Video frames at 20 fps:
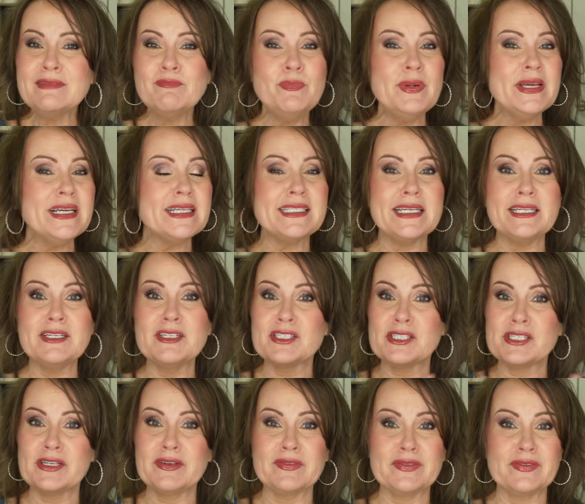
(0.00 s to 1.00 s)
big
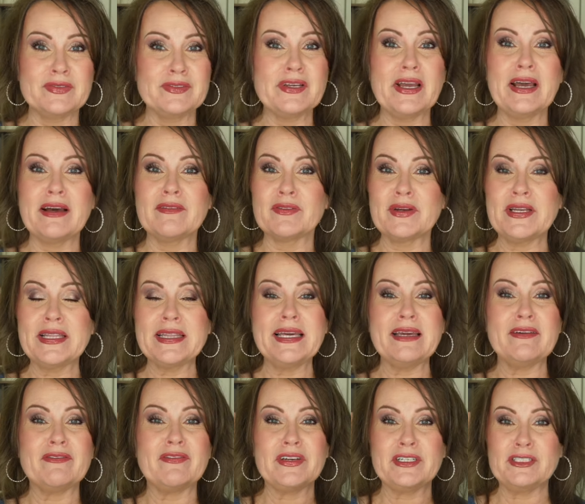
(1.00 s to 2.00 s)
tears of, of
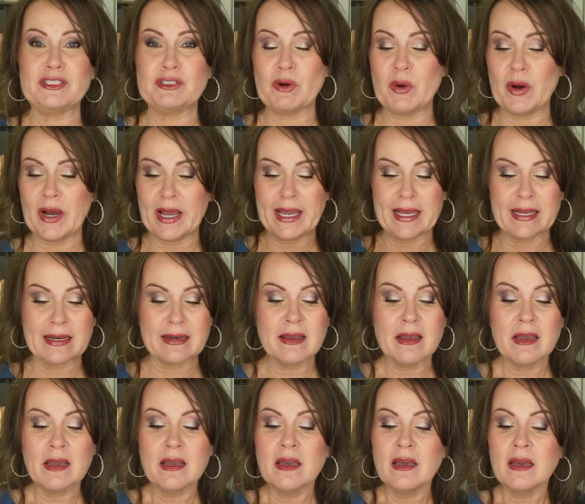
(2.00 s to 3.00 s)
relief and joy and
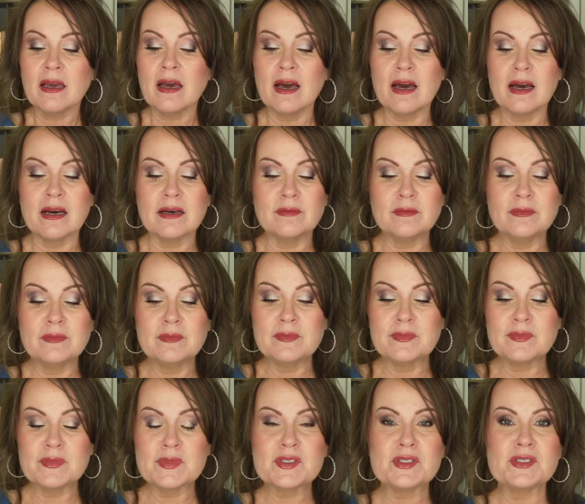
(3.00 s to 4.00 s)
um,
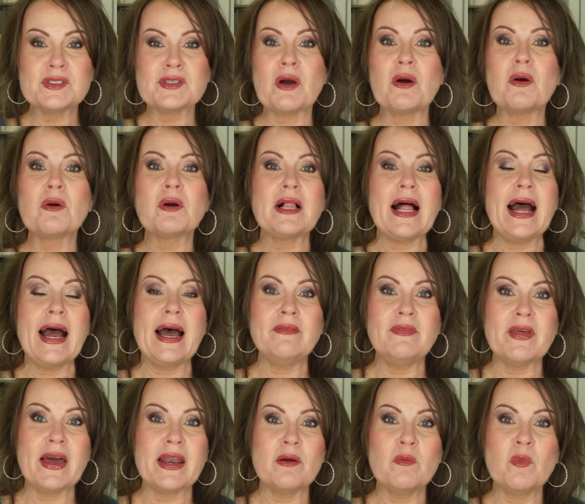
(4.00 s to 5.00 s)
so
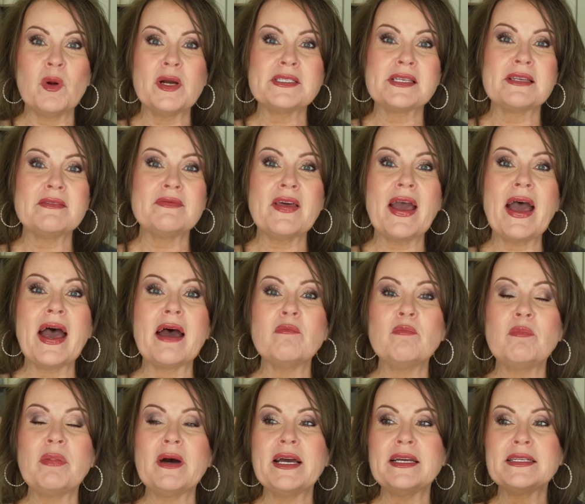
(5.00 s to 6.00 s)
glad that it wasn't
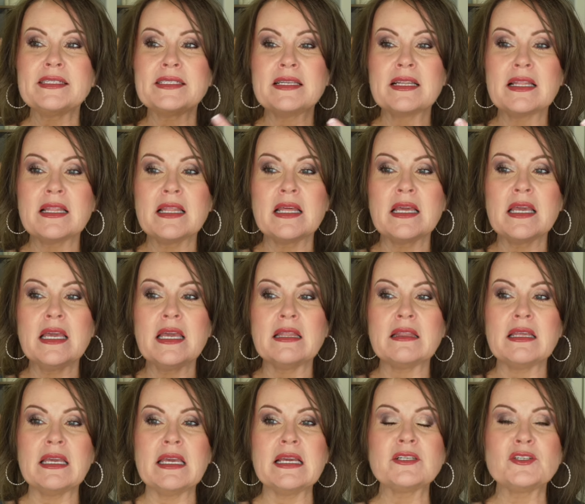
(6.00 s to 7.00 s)
that. But in
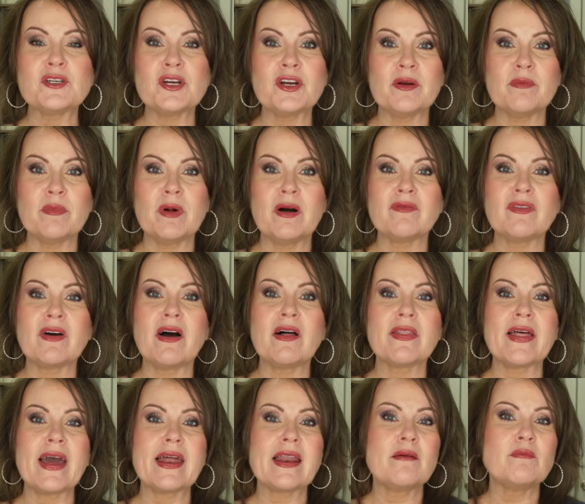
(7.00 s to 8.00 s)
the interim of all
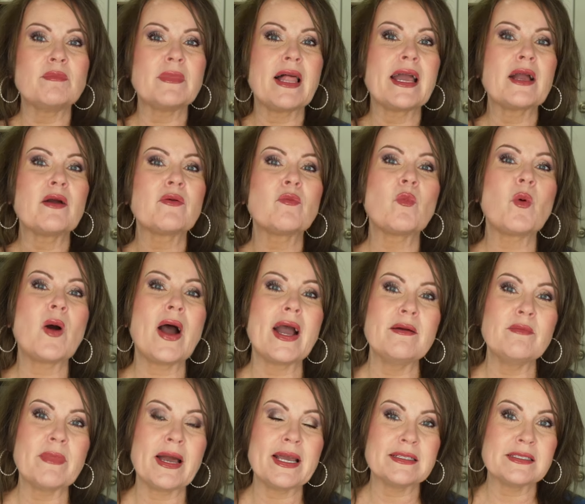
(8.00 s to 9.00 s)
that, I'm like, why
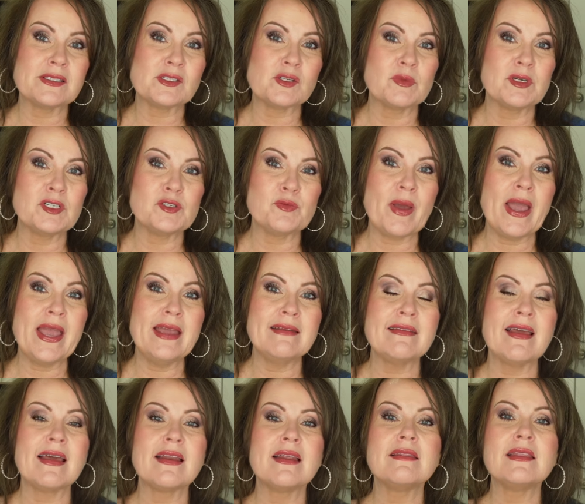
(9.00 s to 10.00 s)
am I in so much pain
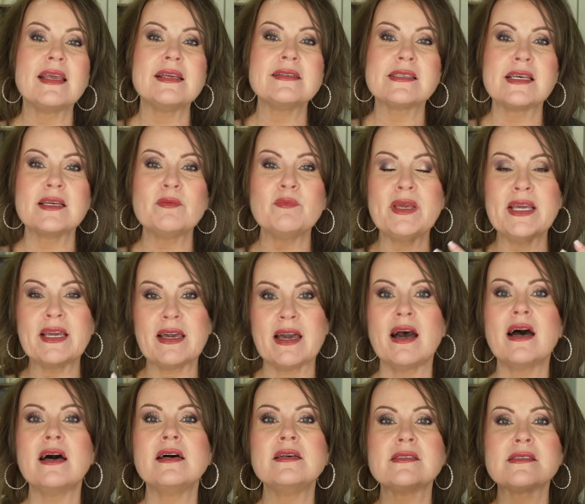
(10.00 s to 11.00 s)
then? And they said,
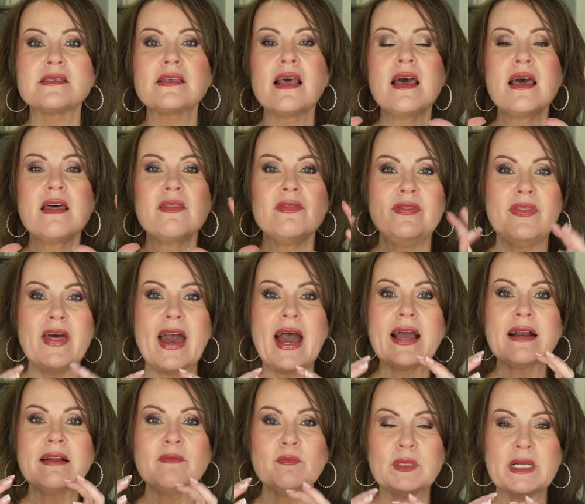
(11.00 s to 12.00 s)
because
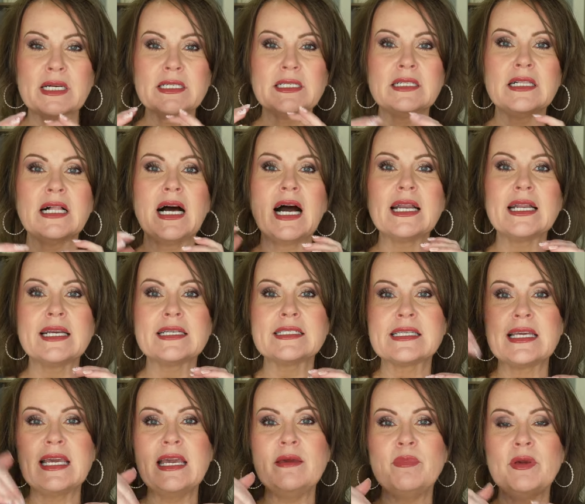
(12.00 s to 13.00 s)
that blood clot is
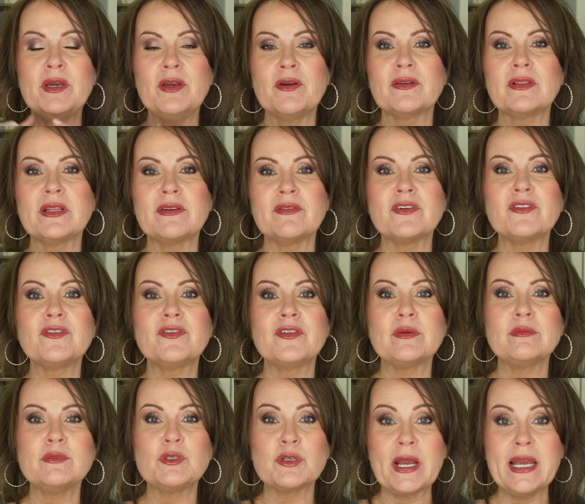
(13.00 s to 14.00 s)
keeping your liver
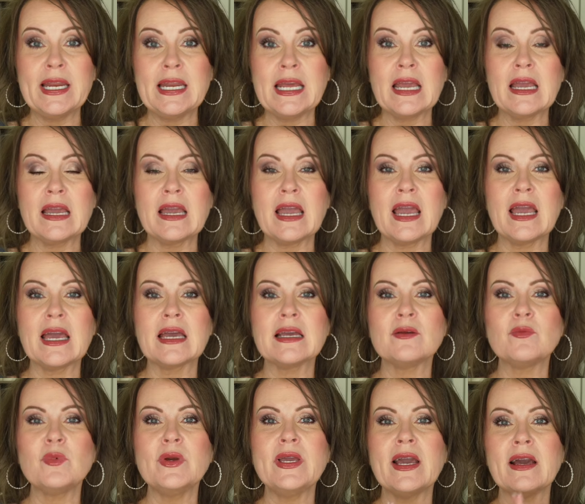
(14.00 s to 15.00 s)
from draining
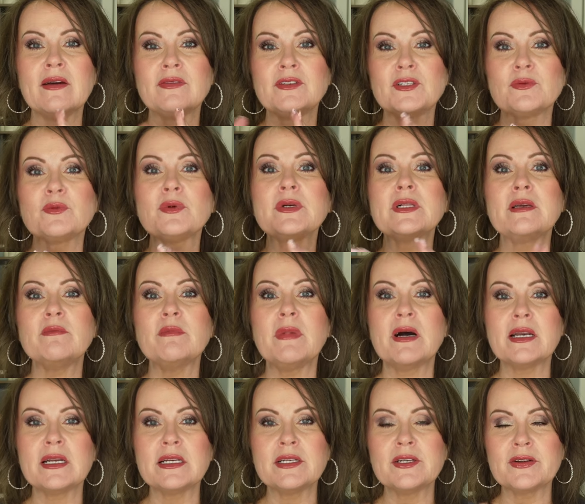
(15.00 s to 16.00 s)
and we have to really
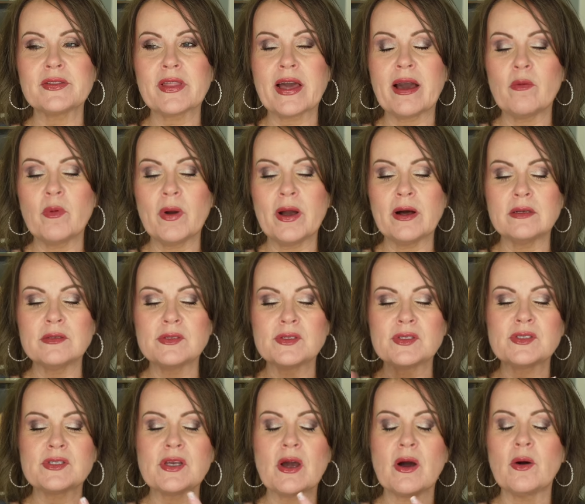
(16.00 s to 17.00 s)
monitor that well.
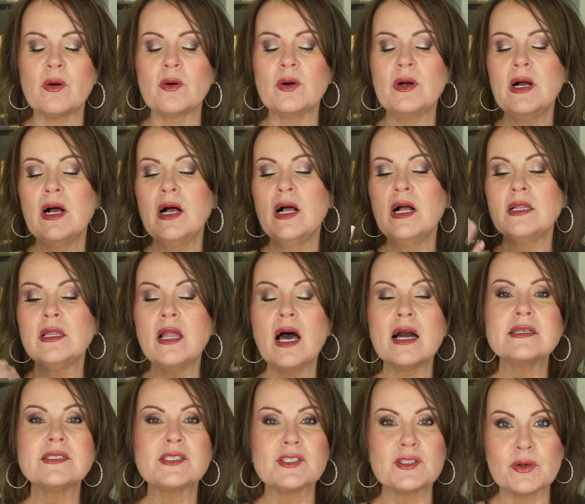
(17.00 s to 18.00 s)
So
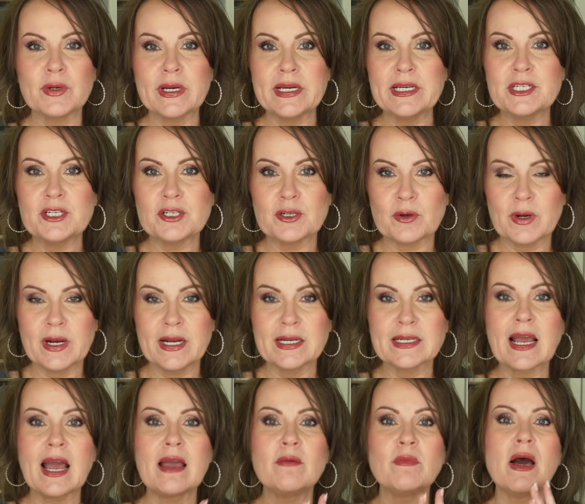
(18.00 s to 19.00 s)
long story
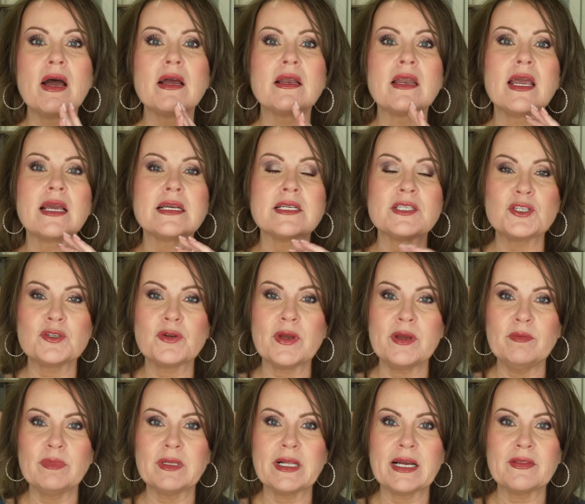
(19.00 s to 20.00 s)
short, I'm on
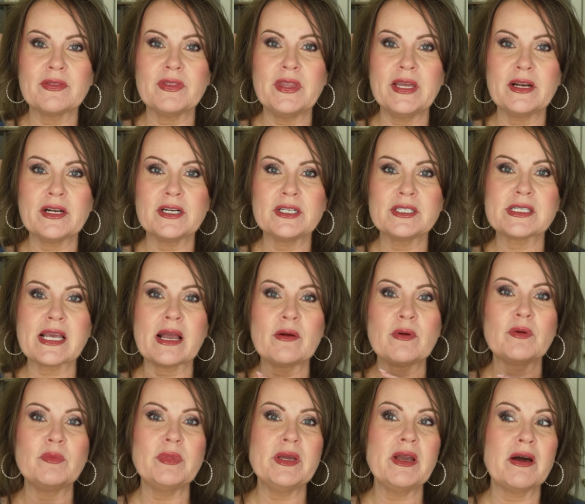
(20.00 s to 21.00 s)
extreme blood thinners. I
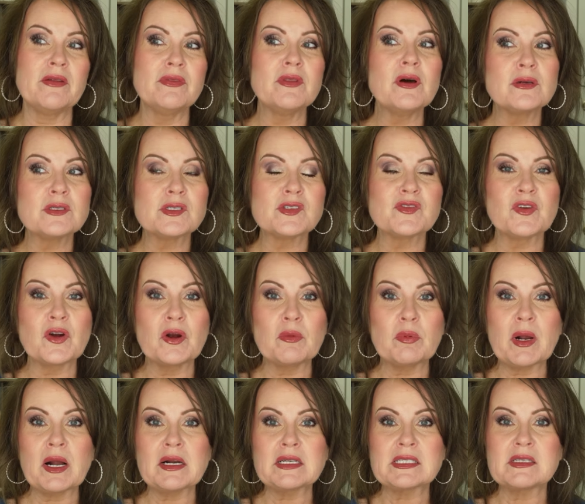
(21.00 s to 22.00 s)
will be on those for
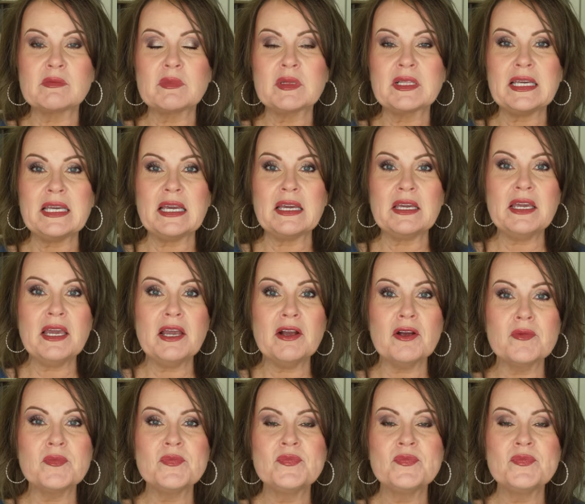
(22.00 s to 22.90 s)
approximately a year.